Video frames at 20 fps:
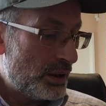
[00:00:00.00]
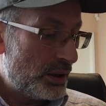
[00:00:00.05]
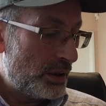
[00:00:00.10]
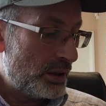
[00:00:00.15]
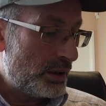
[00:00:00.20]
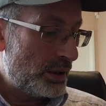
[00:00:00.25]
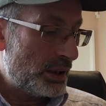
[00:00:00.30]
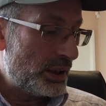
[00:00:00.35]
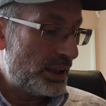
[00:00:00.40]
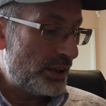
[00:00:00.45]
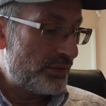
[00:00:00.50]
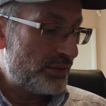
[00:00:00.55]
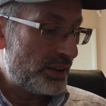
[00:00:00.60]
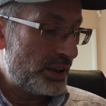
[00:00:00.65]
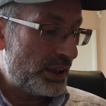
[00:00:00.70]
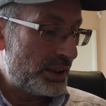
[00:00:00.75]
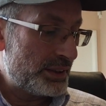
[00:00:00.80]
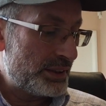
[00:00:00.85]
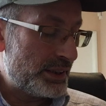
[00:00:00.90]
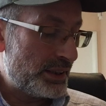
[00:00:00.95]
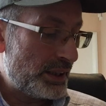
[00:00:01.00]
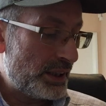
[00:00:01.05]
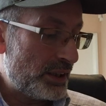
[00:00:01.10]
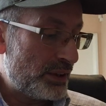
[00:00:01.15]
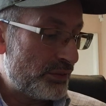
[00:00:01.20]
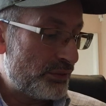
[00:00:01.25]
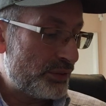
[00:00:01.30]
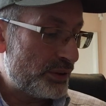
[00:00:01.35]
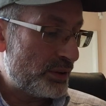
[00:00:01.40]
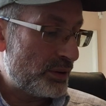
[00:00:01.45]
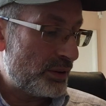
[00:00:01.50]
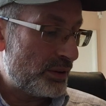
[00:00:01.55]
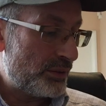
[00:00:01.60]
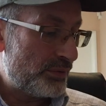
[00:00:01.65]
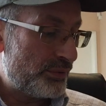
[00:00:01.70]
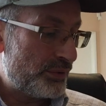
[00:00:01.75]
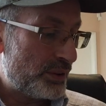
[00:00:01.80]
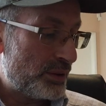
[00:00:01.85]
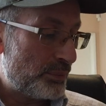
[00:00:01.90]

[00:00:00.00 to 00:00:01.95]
$11.99 for the